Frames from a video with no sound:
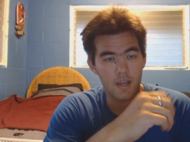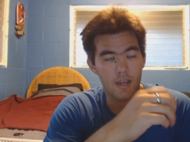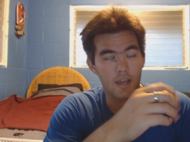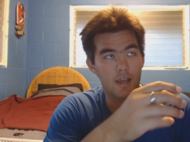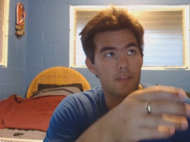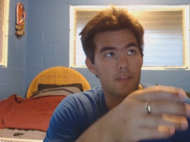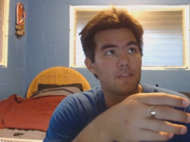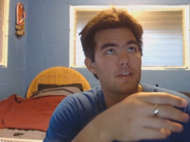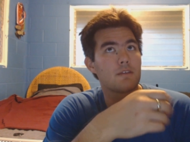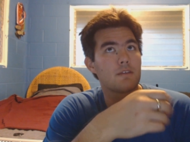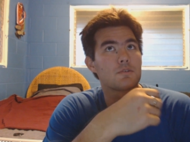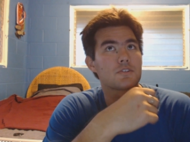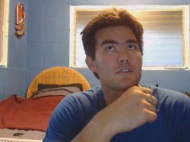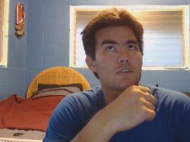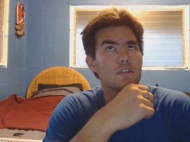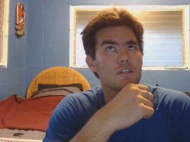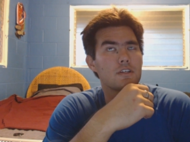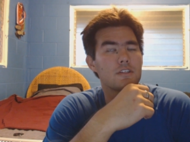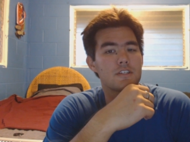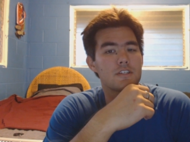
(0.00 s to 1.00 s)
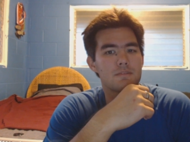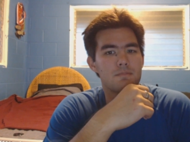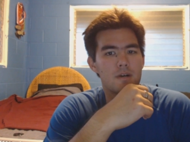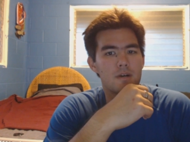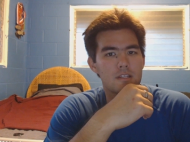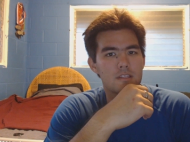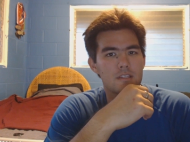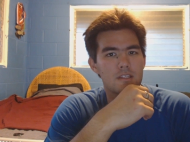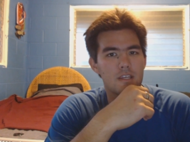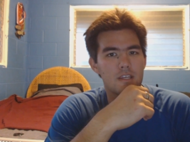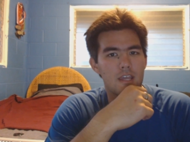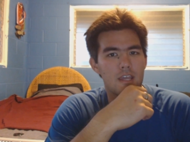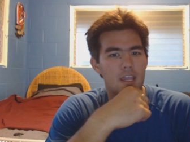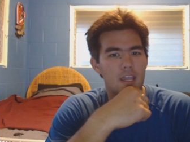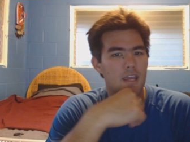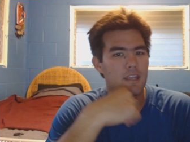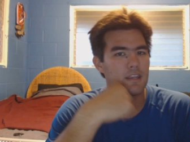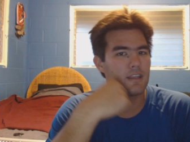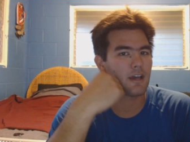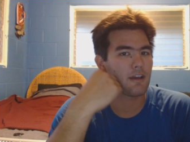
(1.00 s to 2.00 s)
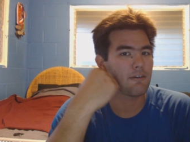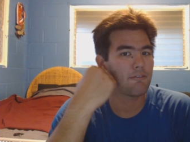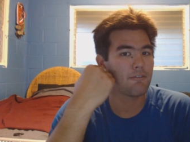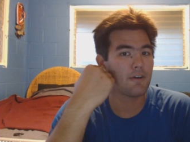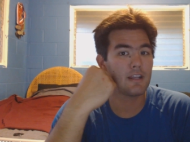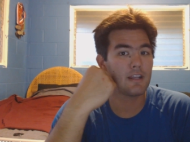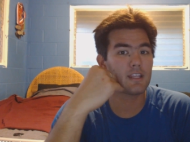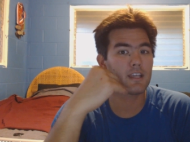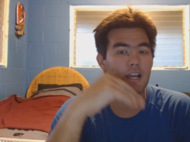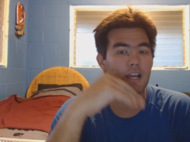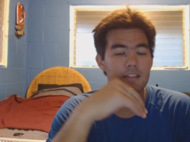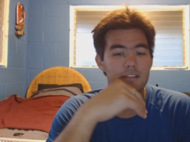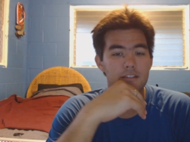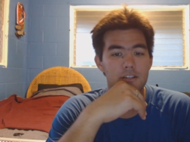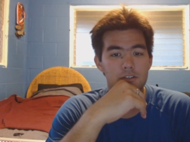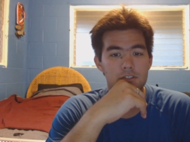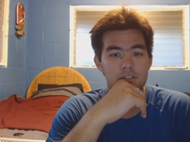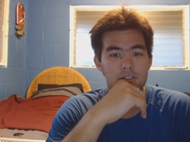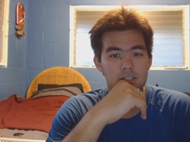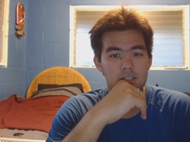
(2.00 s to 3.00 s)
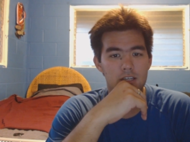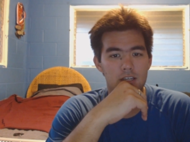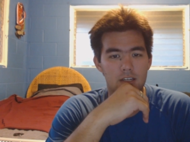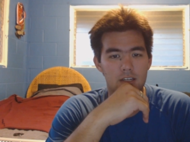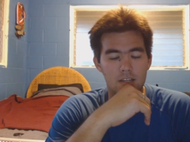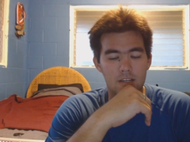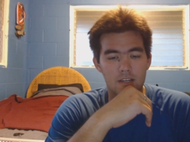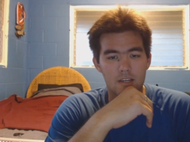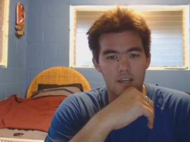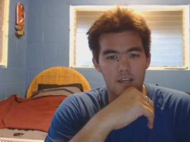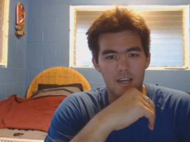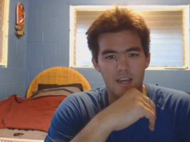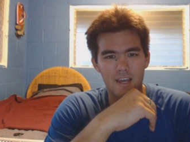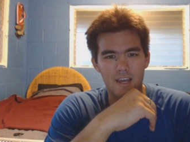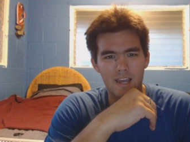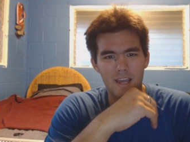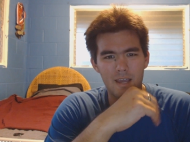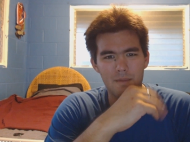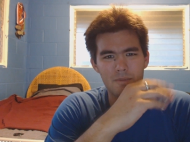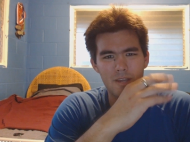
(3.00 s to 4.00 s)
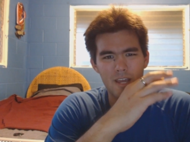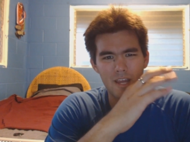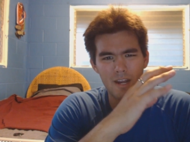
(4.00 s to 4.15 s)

I think it was earlier this month, and I finally got to go see it. I'm